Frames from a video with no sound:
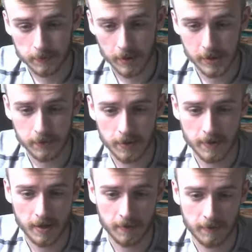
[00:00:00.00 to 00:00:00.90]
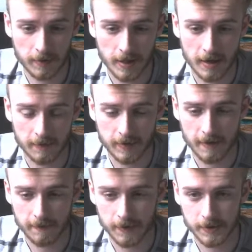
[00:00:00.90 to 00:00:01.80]
We just want to be able to figure out if that
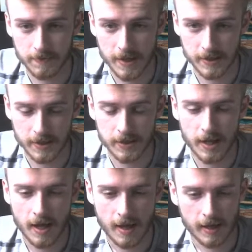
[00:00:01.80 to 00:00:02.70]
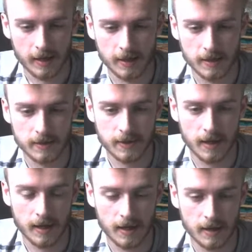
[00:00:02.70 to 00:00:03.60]
first message is
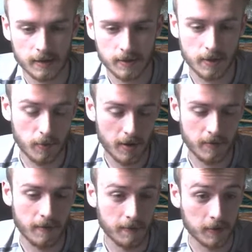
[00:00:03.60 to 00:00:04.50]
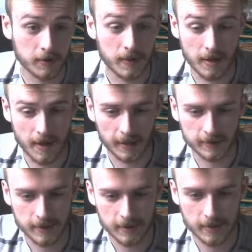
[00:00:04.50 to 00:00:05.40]
whatever the first bit of
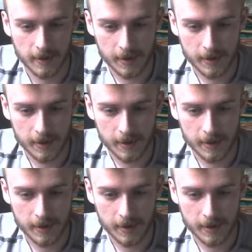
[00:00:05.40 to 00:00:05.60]
text is.